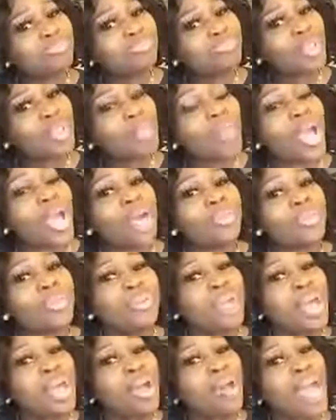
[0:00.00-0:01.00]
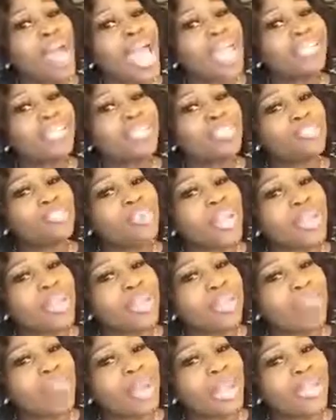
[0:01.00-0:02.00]
Well, you know, I just want
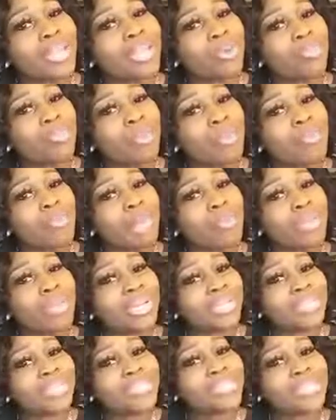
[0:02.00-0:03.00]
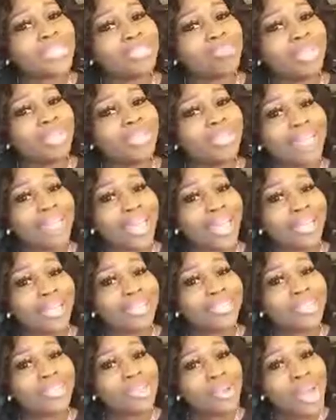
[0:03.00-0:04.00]
everybody to remember to just be nice.
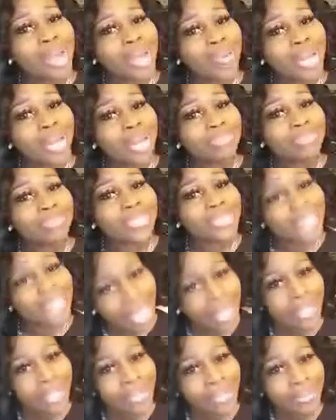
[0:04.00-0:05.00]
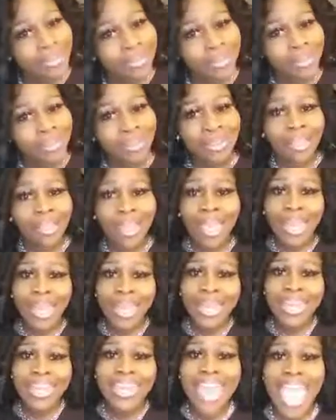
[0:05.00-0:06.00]
You know what I'm saying?
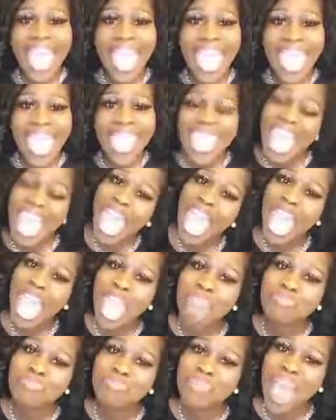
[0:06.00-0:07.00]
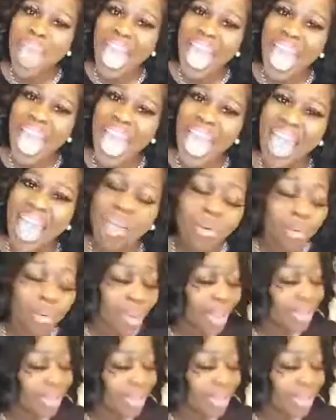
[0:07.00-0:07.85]
Nay, hey, boo!